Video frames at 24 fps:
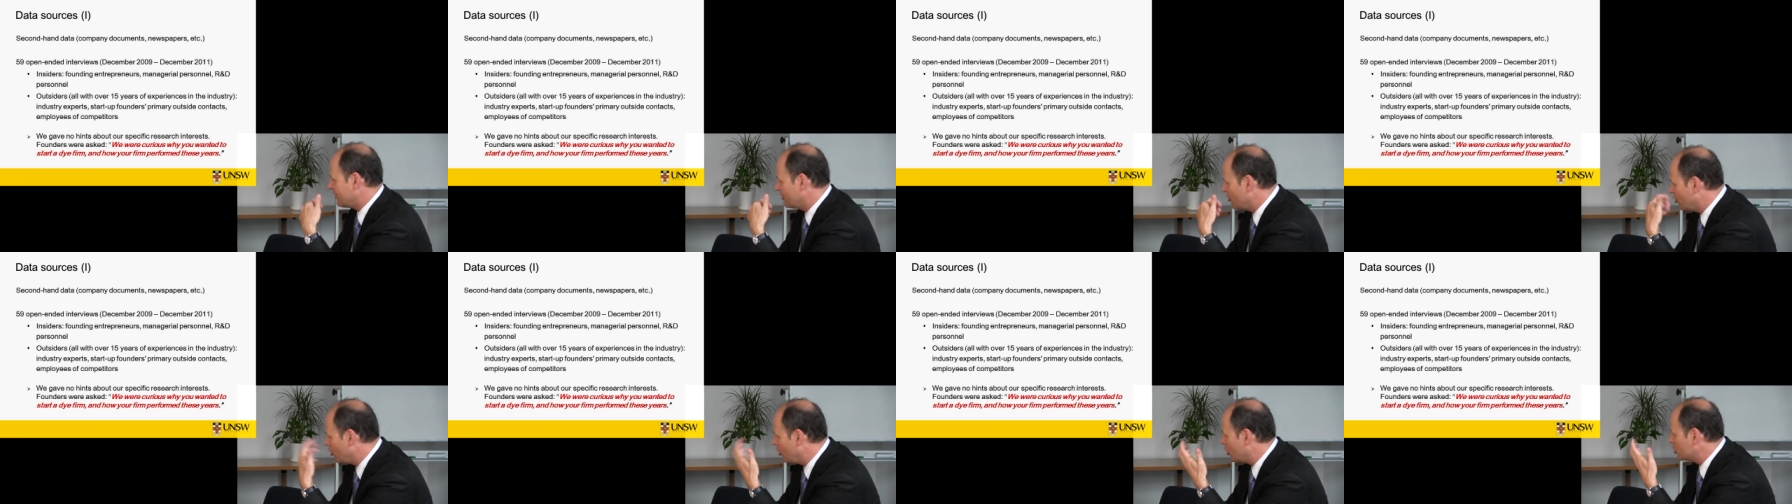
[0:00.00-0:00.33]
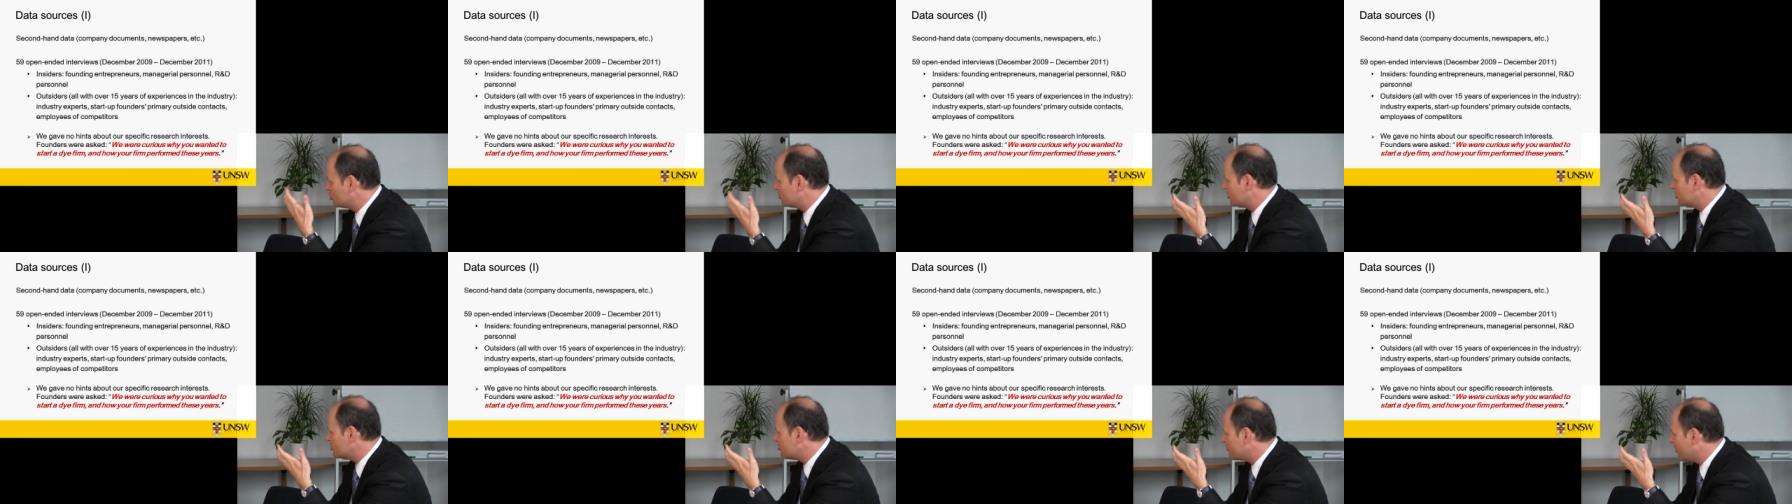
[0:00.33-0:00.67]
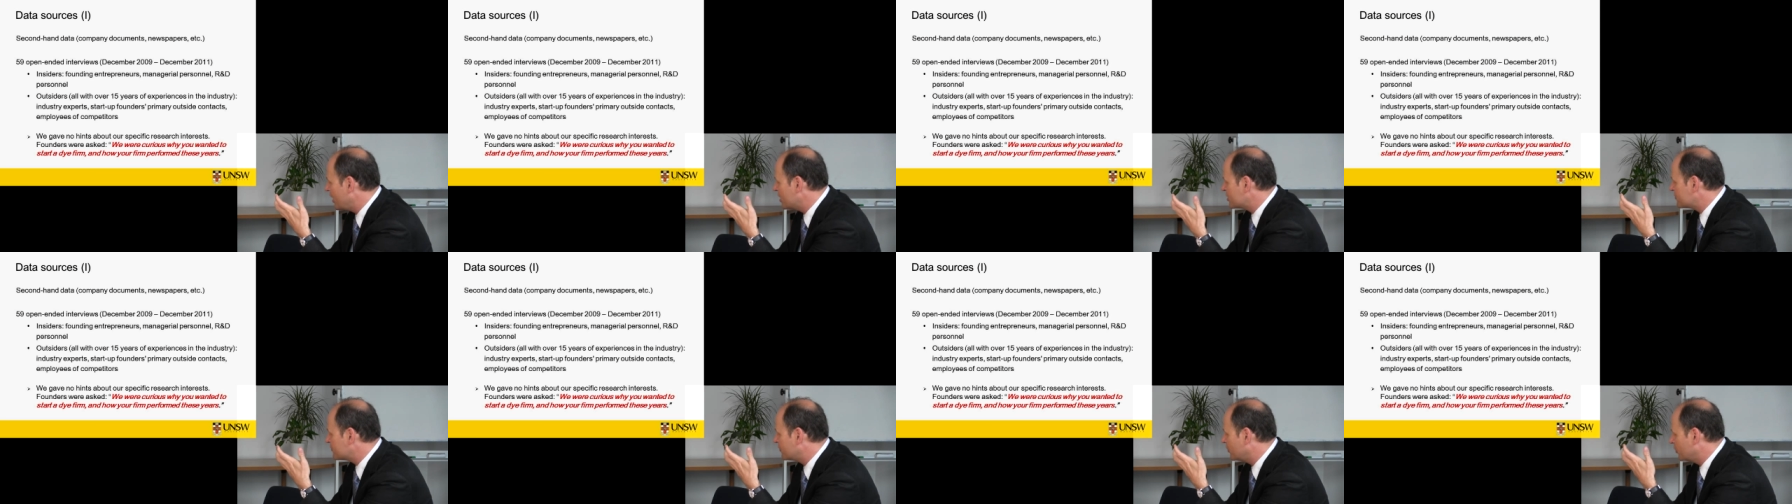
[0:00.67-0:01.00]
knowledge was
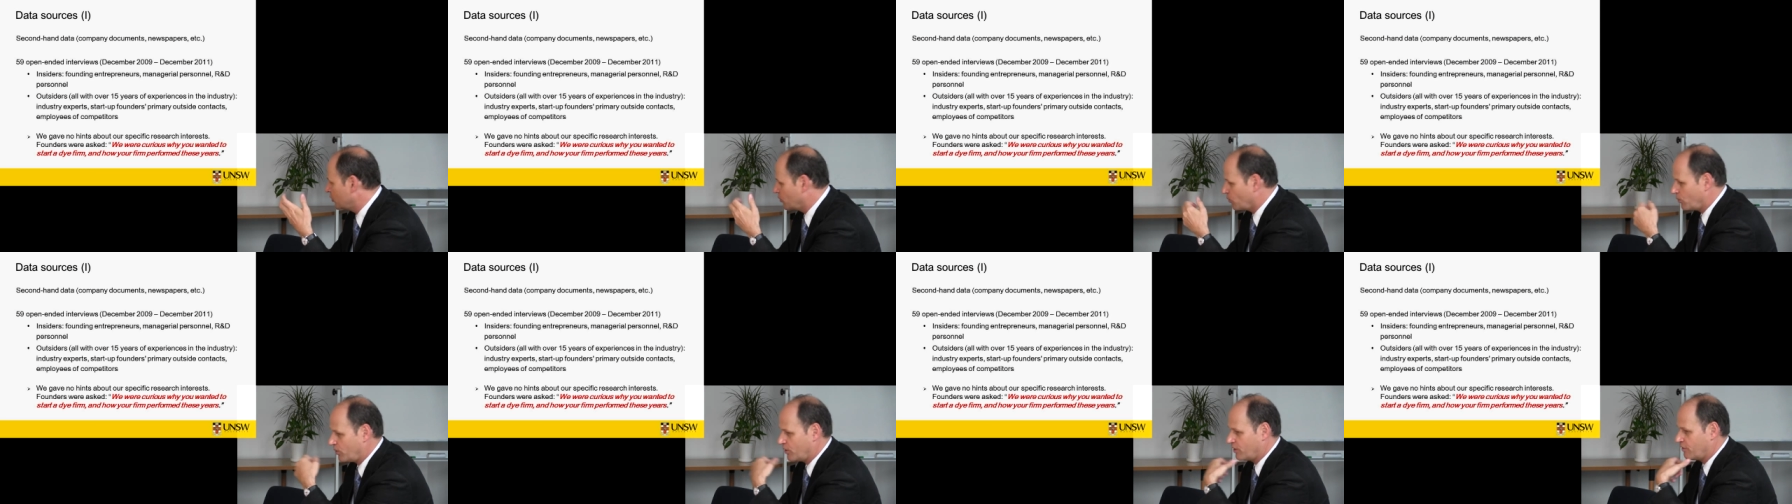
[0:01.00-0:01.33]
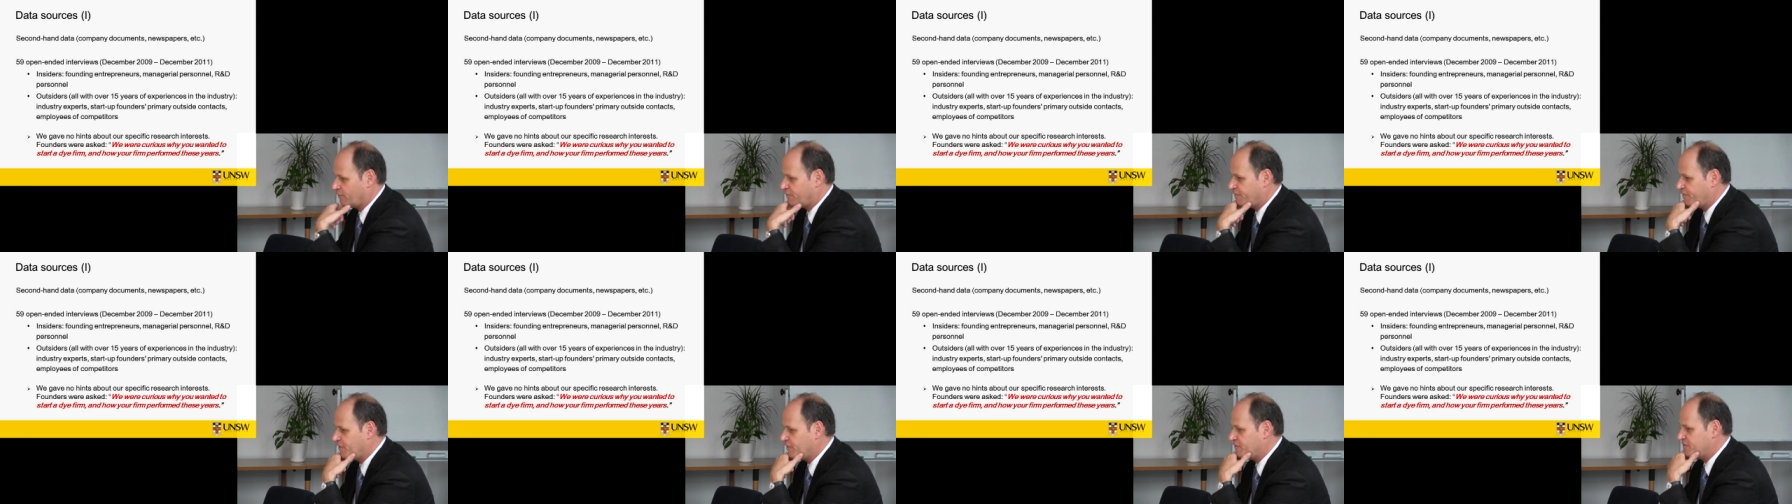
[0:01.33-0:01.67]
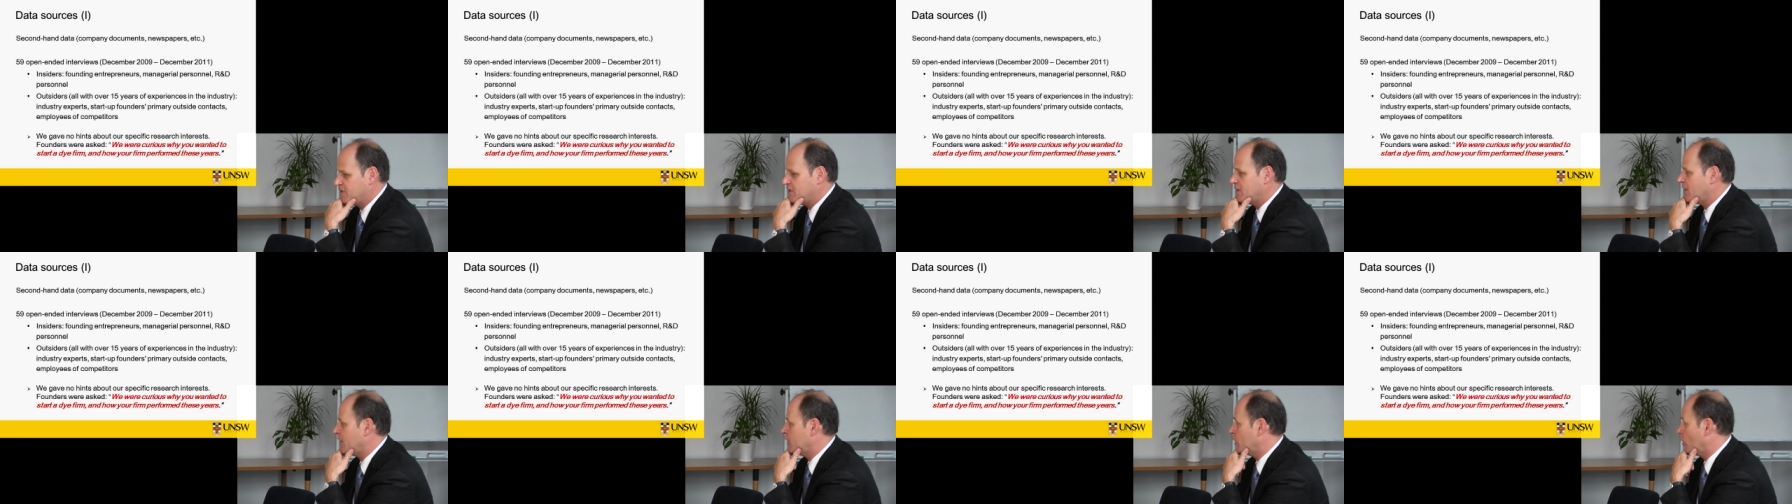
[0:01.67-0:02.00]
transferred were
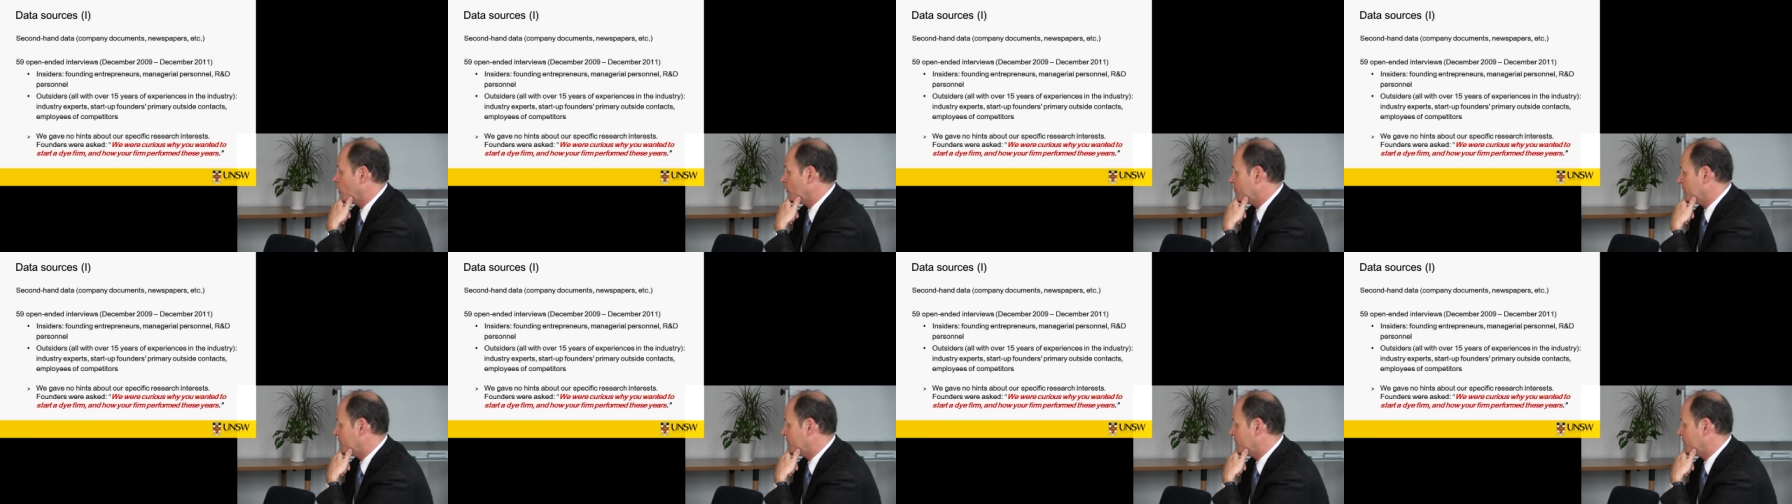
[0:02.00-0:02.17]
59